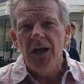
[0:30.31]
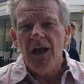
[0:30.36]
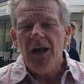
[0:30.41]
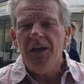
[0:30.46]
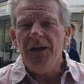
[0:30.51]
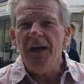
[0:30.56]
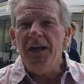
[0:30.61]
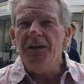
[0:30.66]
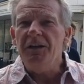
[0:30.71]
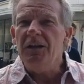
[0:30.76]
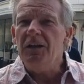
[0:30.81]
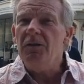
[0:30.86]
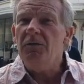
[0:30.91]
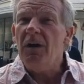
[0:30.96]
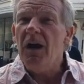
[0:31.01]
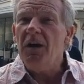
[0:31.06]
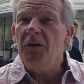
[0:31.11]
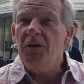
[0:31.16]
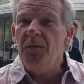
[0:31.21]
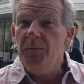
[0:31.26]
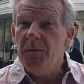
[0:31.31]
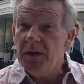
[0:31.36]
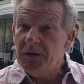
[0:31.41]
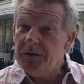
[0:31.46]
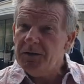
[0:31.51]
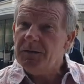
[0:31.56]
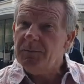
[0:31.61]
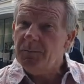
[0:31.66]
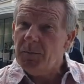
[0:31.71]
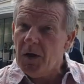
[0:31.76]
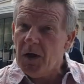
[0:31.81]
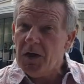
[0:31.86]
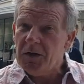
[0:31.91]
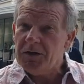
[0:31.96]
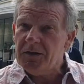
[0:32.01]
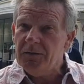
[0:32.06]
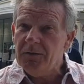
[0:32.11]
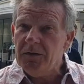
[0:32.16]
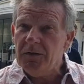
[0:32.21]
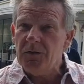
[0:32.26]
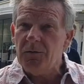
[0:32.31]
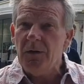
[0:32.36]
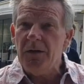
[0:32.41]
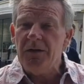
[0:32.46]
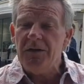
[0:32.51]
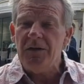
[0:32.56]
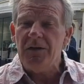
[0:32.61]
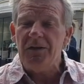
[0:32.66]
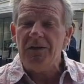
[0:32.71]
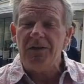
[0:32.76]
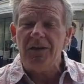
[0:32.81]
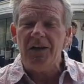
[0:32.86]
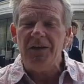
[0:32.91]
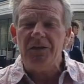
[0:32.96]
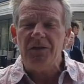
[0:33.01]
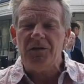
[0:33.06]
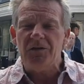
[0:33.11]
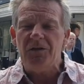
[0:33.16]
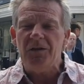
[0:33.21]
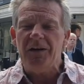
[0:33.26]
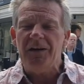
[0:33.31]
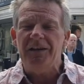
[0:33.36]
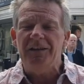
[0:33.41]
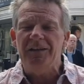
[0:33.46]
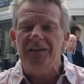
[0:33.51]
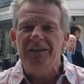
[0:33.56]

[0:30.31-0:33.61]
and ended around the mid part of the 20th century.